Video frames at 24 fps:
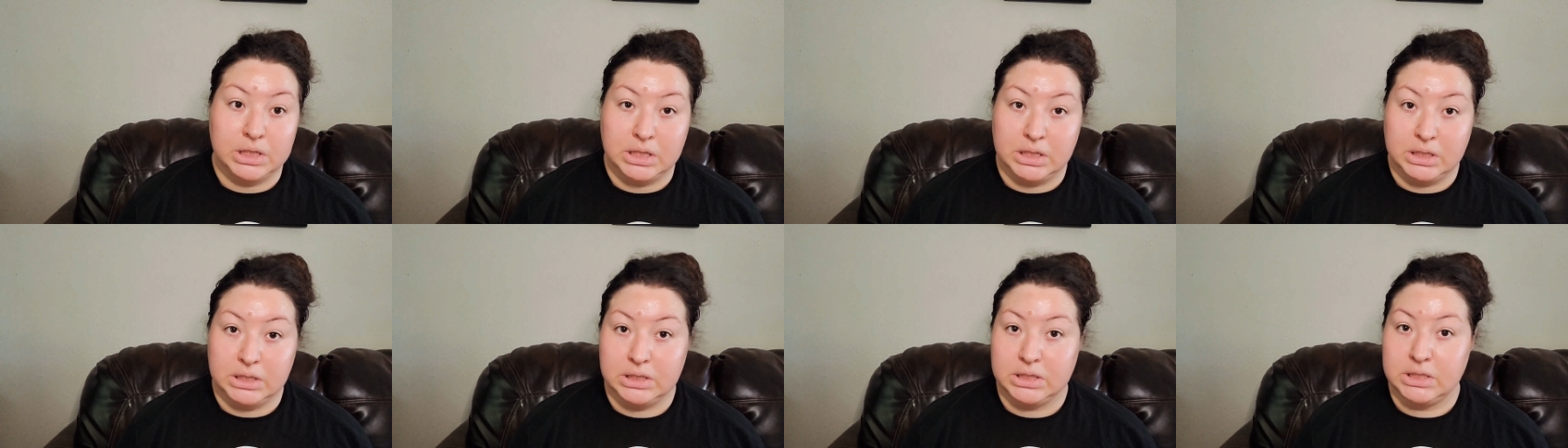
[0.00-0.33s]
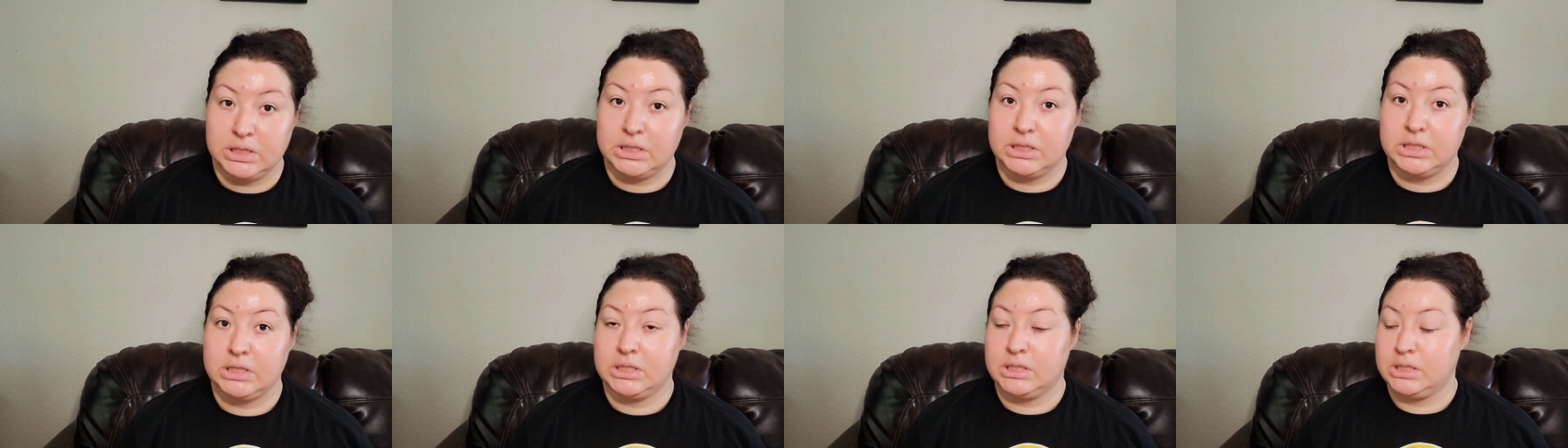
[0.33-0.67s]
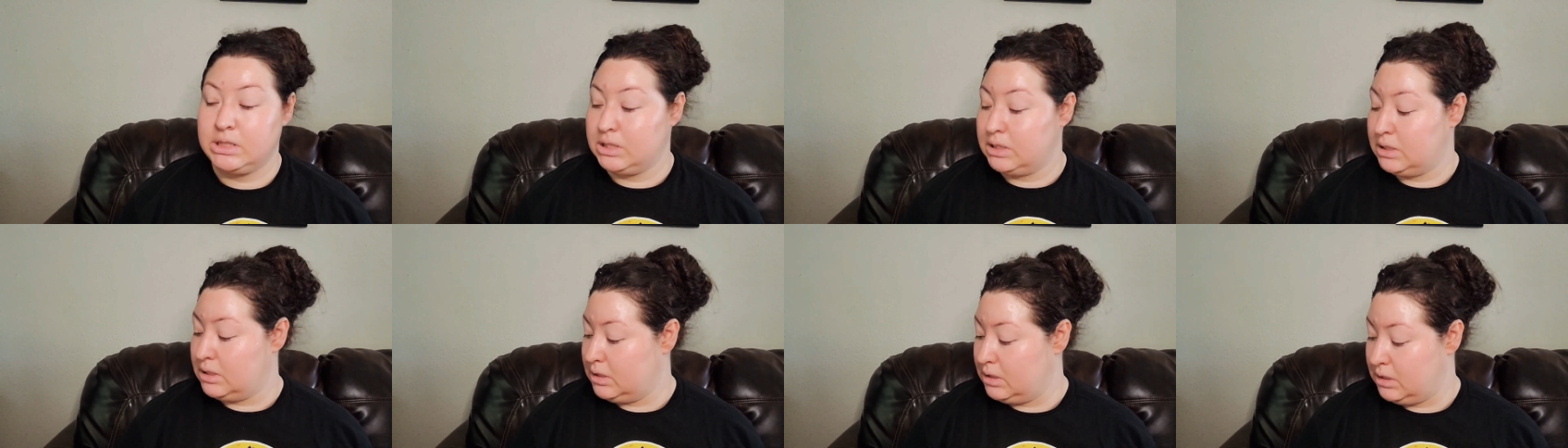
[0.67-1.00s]
like this.
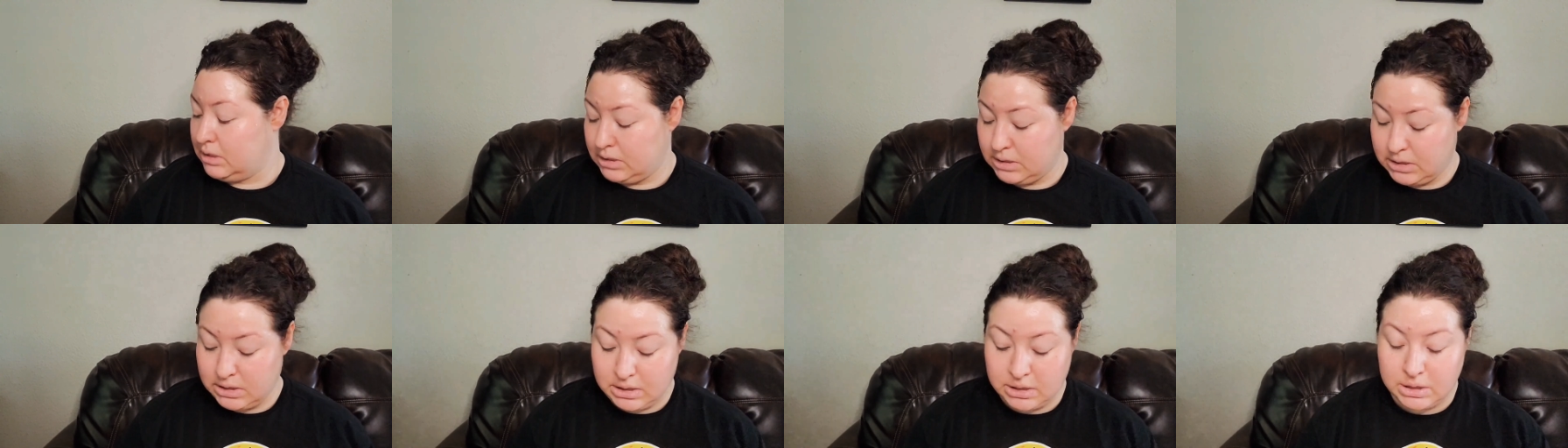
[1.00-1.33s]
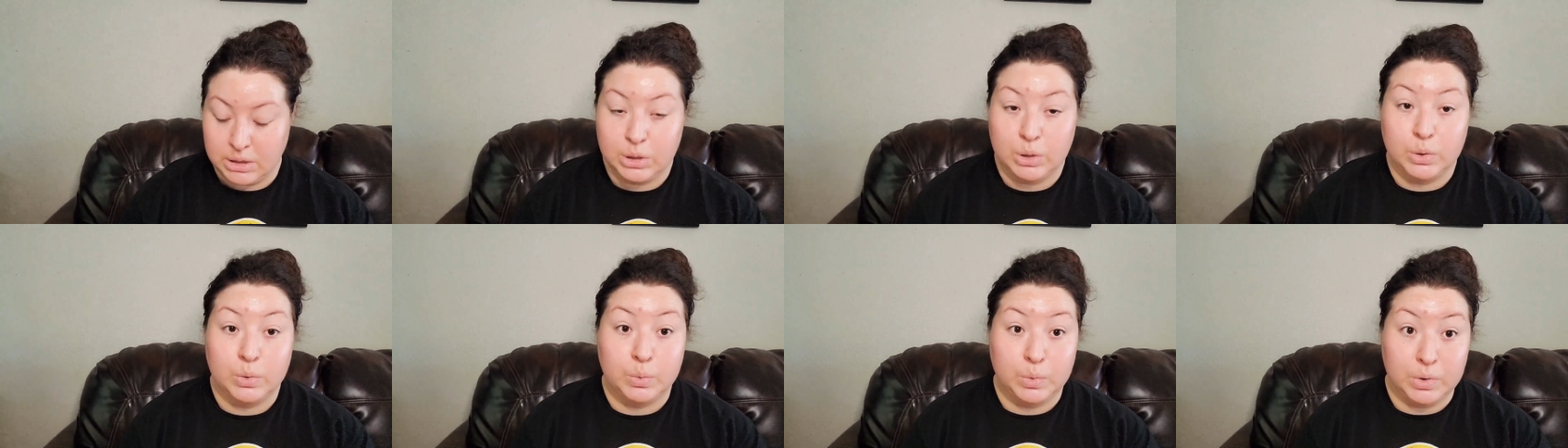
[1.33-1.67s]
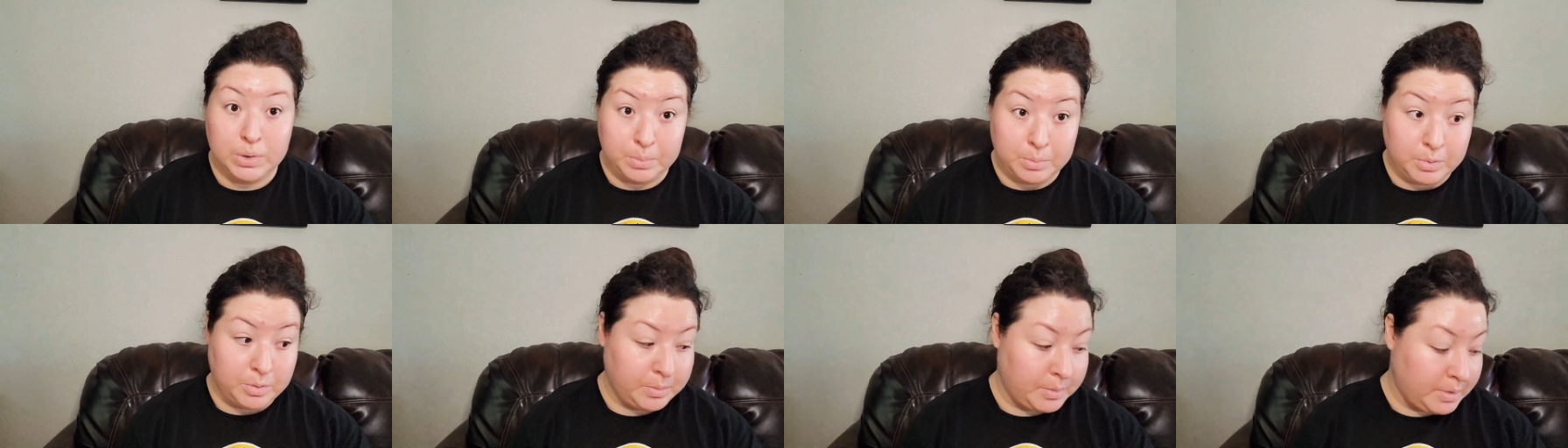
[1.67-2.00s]

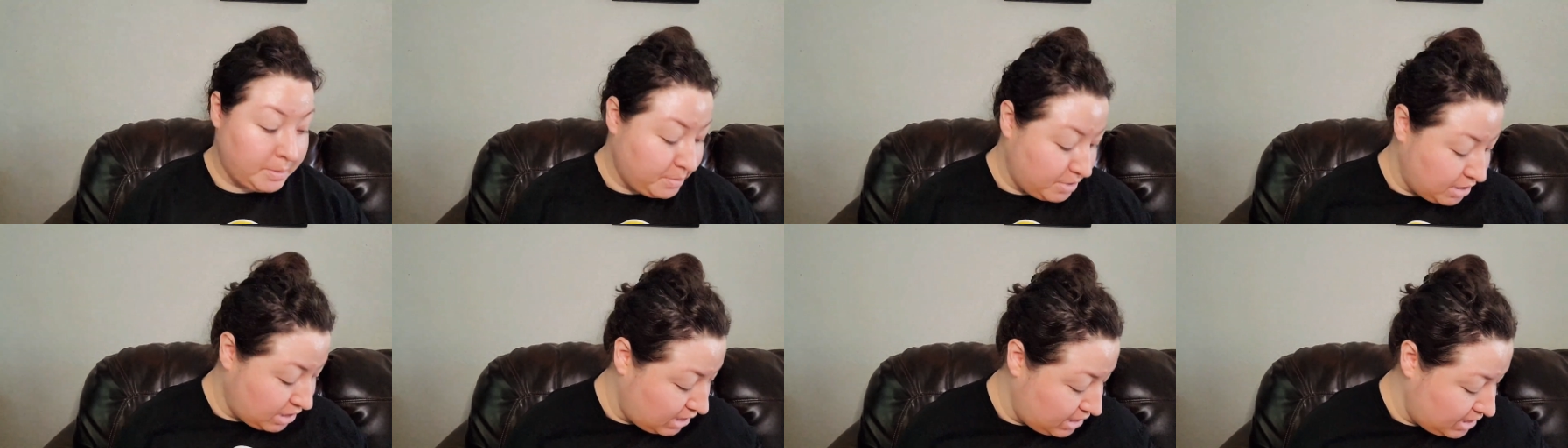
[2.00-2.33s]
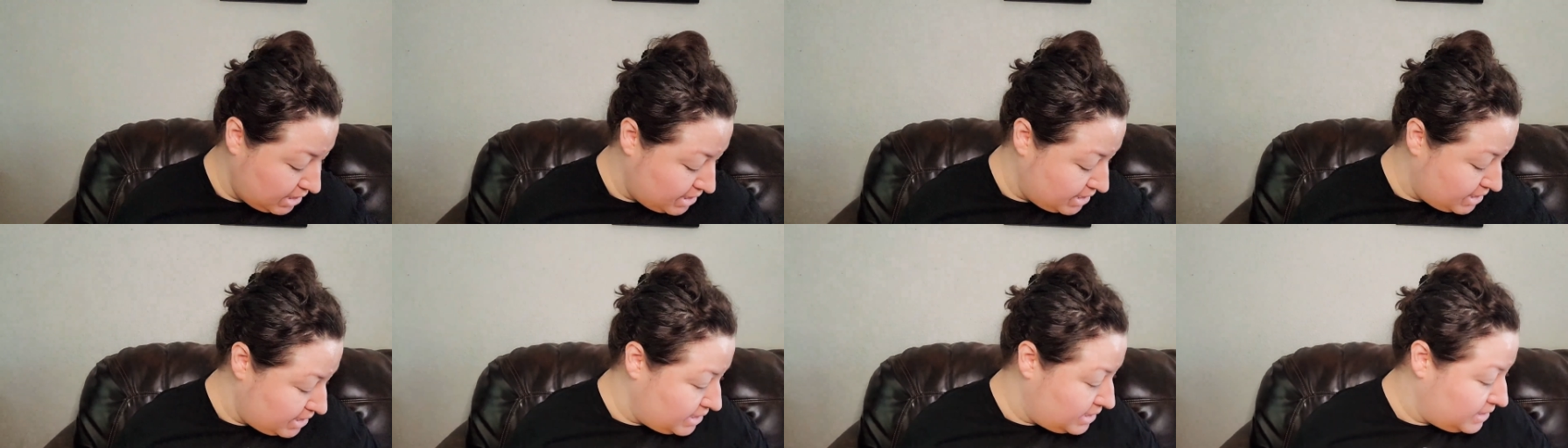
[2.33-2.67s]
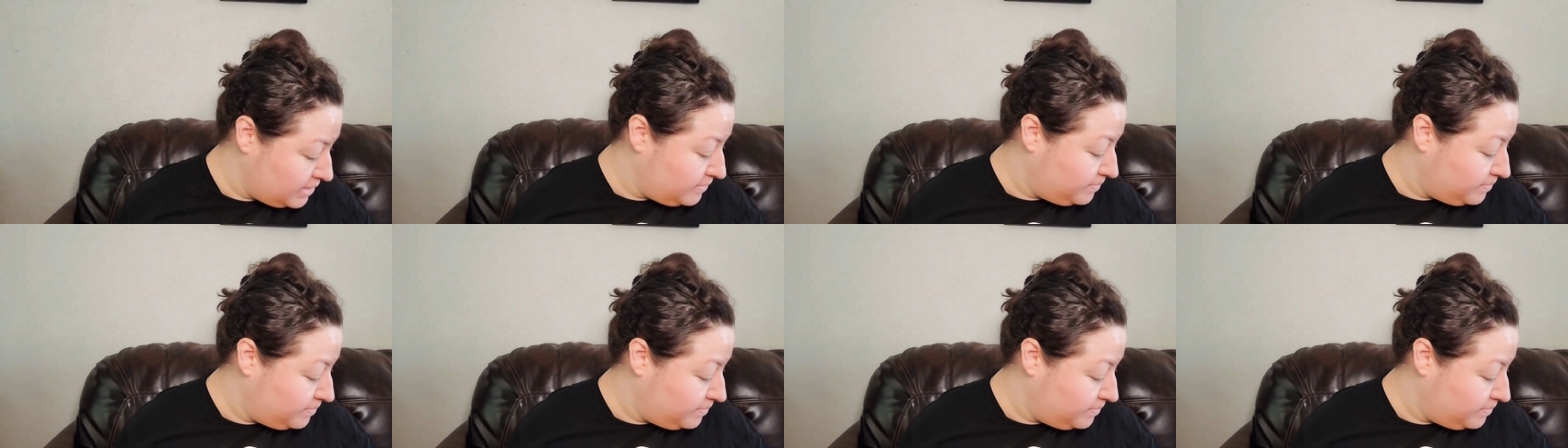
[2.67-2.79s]
One moment, please